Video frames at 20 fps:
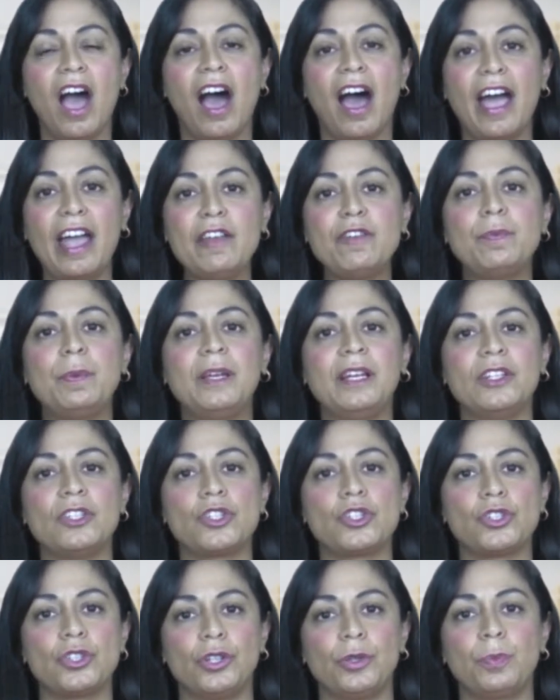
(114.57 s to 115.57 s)
I've been in
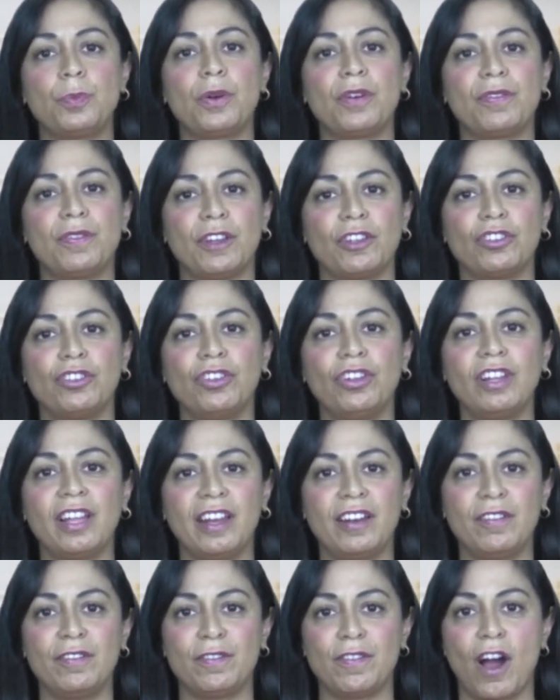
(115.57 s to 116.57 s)
certain professional
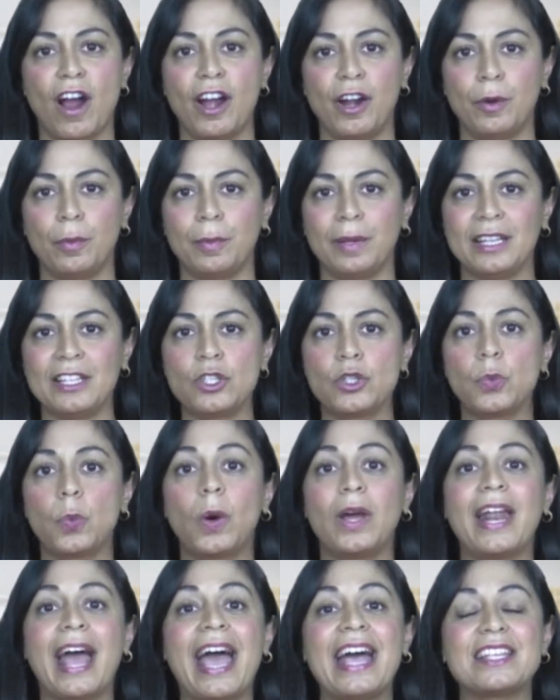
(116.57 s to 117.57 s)
environments,
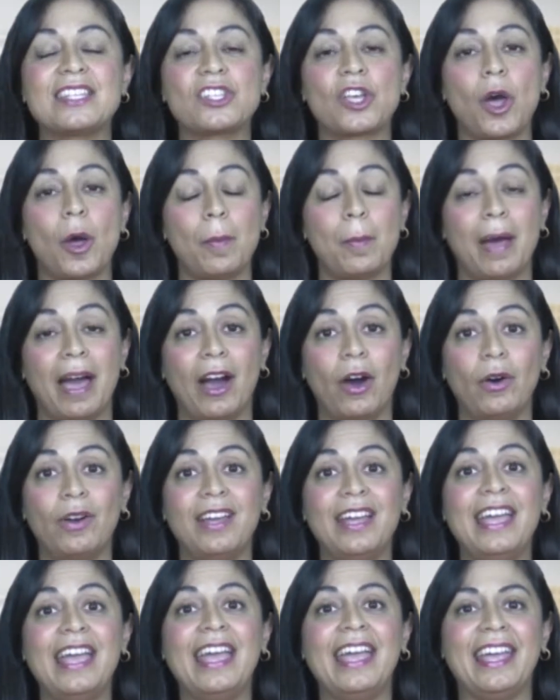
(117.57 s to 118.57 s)
what has come out